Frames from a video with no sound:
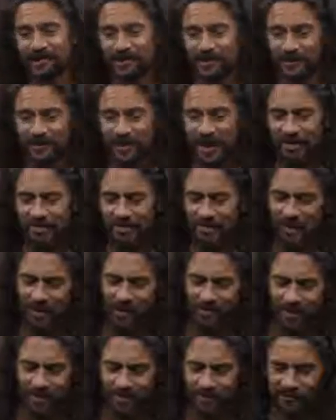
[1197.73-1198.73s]
do have a
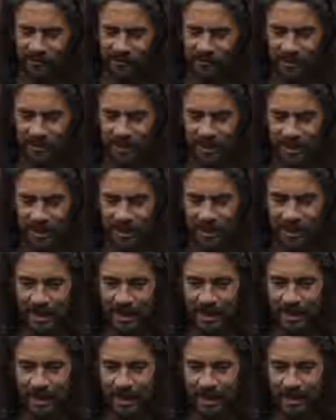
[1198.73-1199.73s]
go at me for
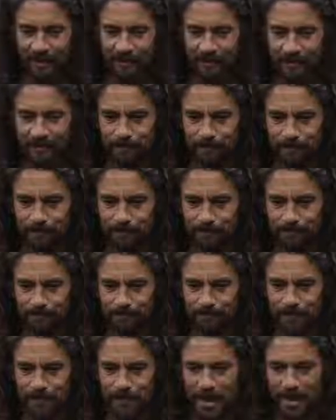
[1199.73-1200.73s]
having
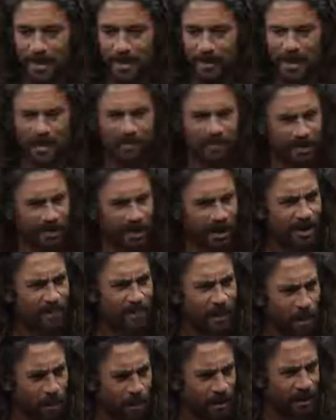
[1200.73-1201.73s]
a go at
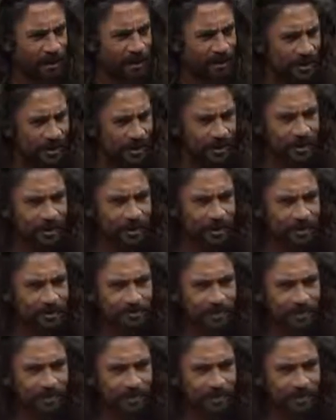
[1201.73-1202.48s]
Māori things.